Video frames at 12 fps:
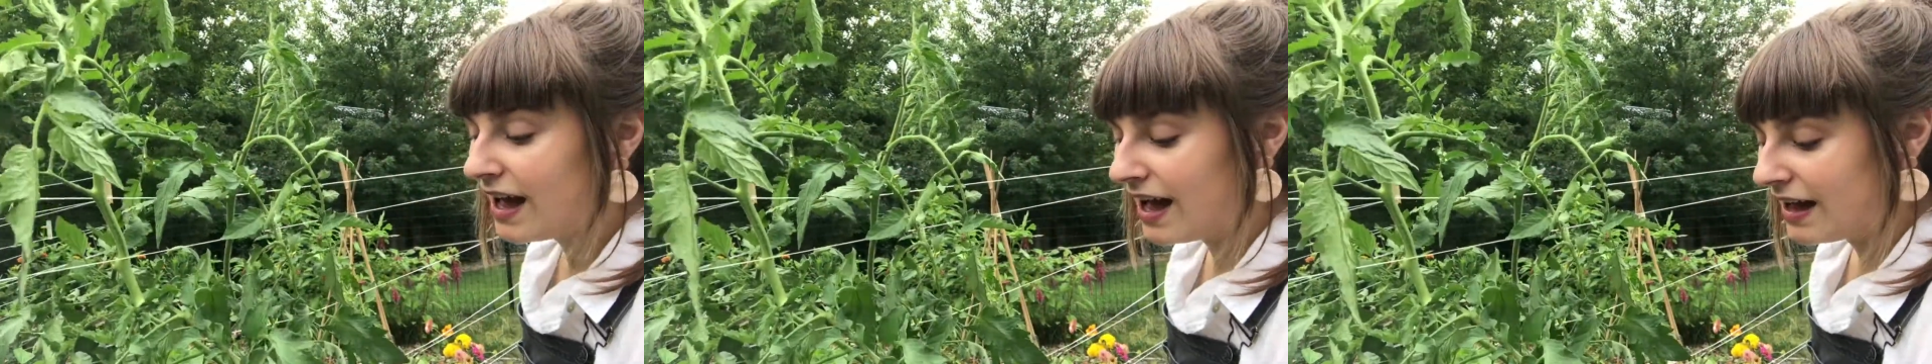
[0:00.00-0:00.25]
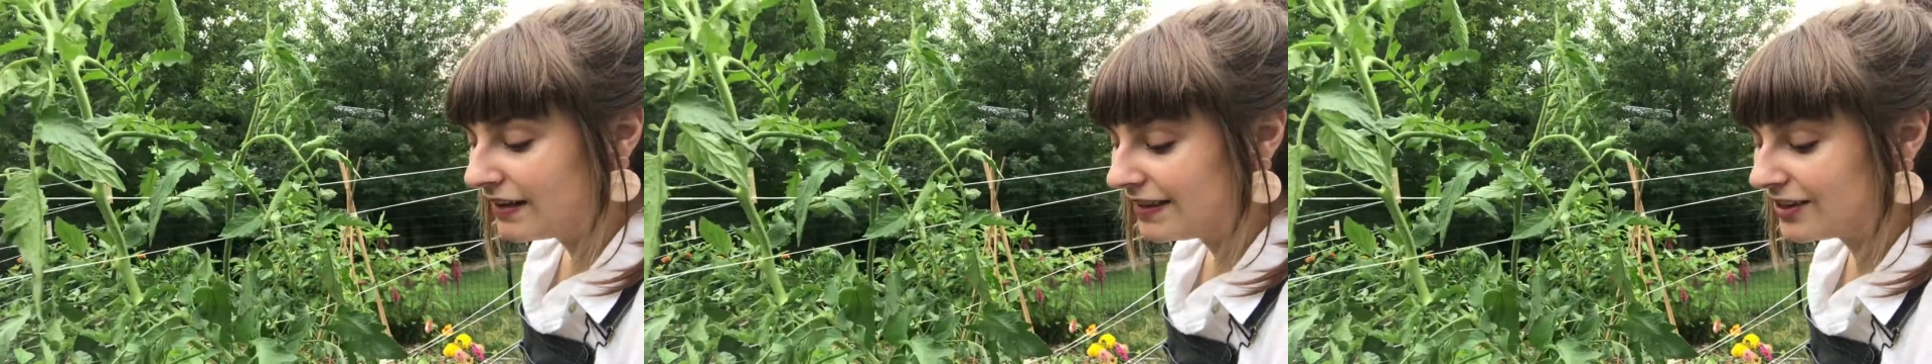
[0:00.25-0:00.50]

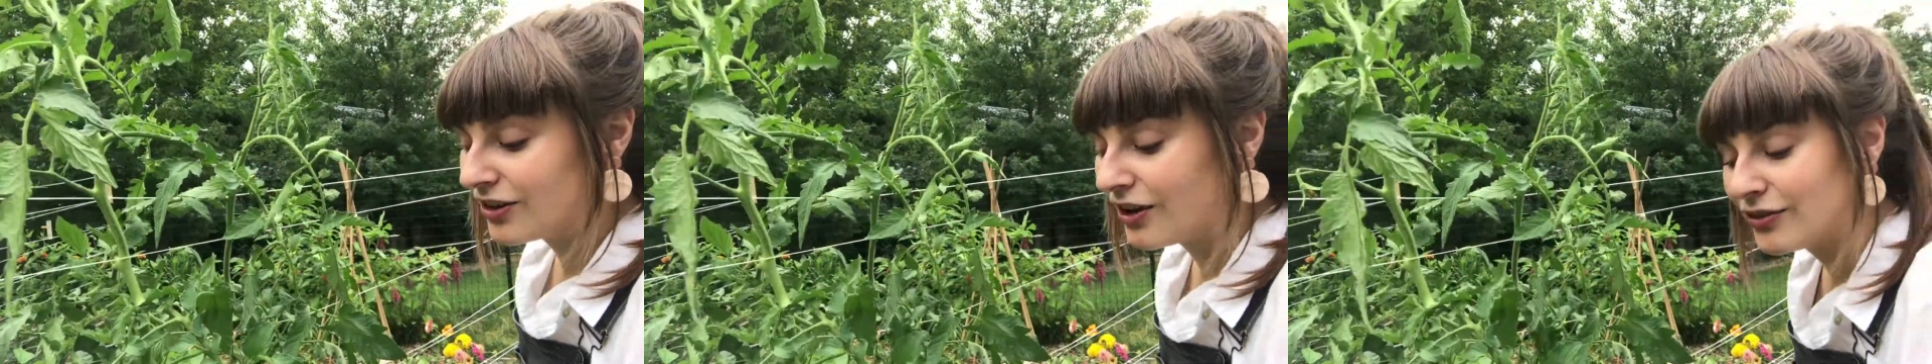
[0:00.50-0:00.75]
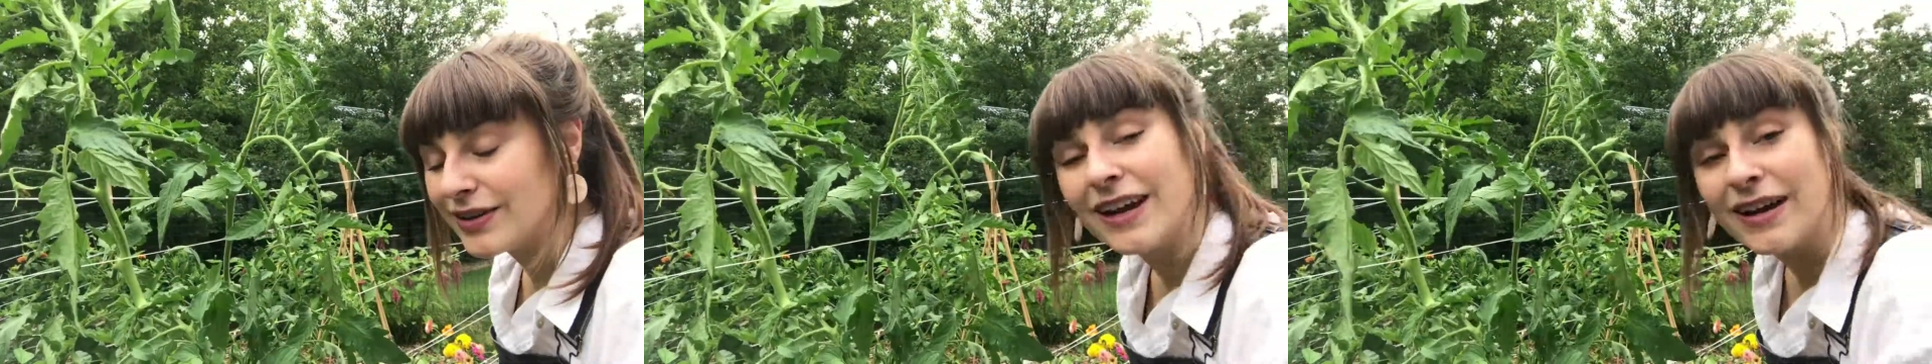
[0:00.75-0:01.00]
Uh, they can
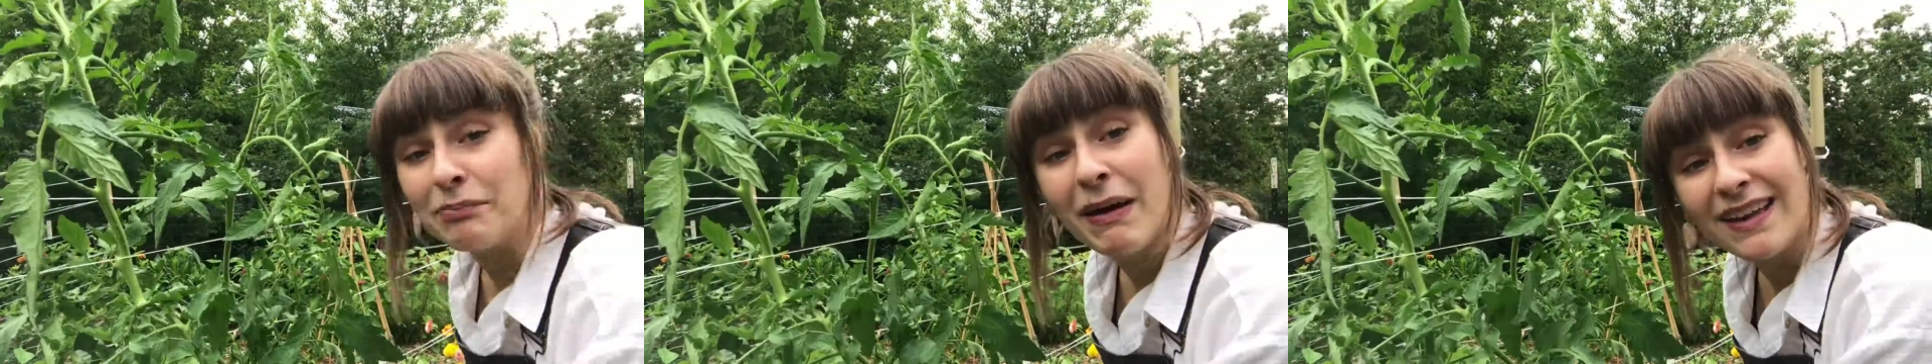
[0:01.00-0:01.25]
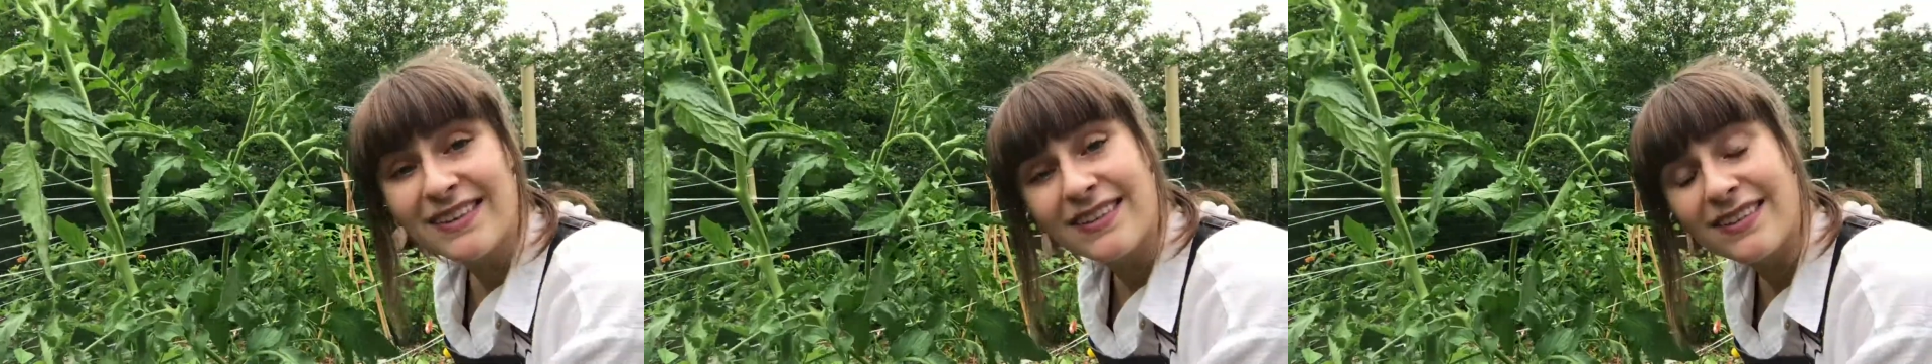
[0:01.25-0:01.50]
also carry
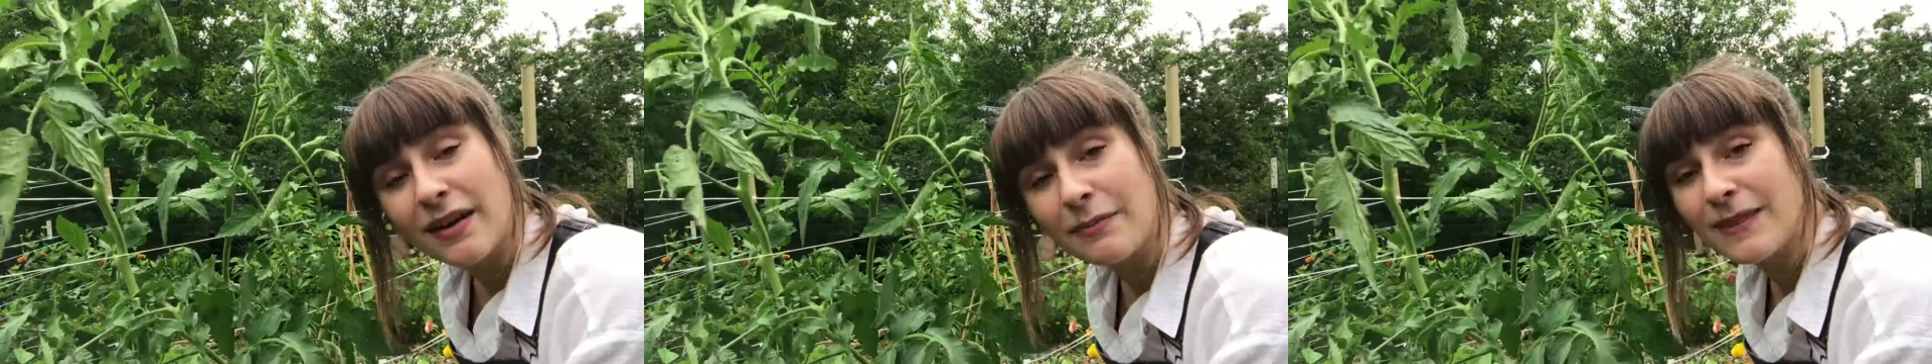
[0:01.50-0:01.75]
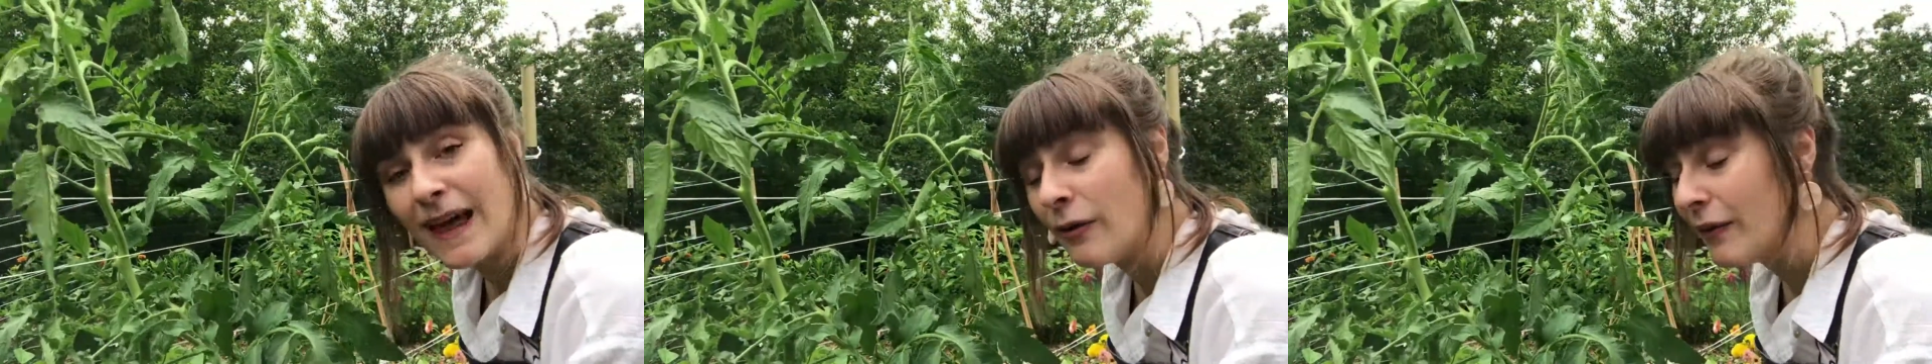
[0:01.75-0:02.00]
pests
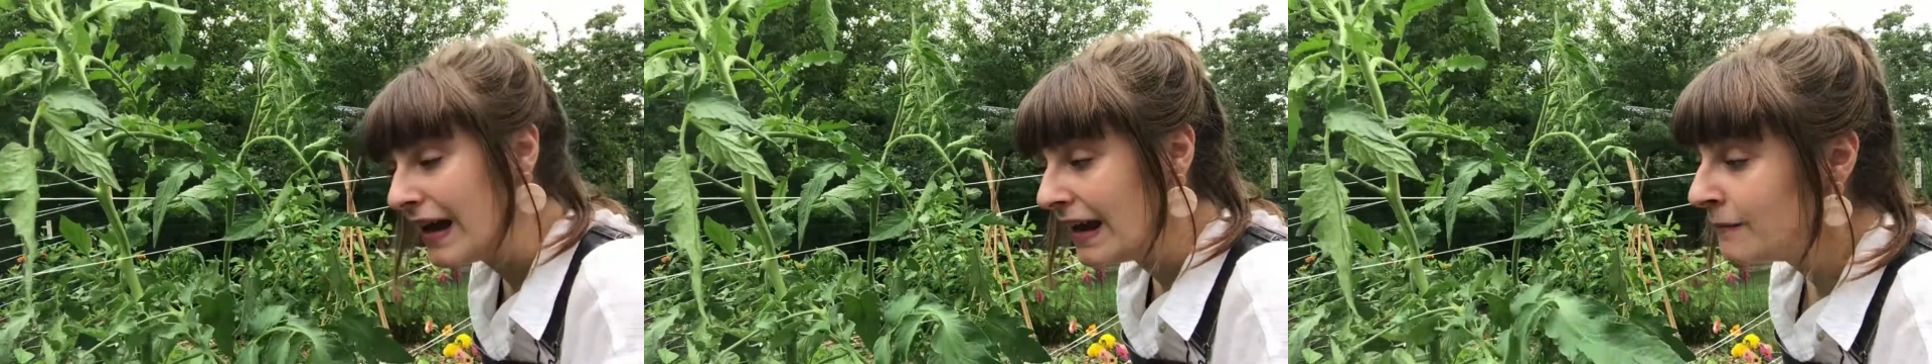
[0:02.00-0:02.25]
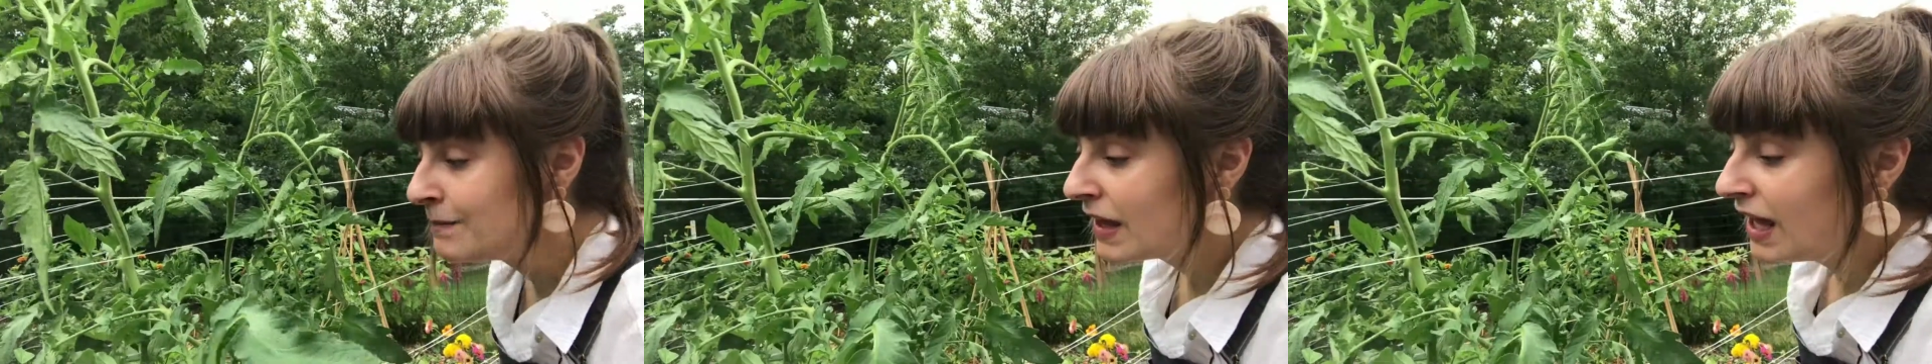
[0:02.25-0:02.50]
up that way.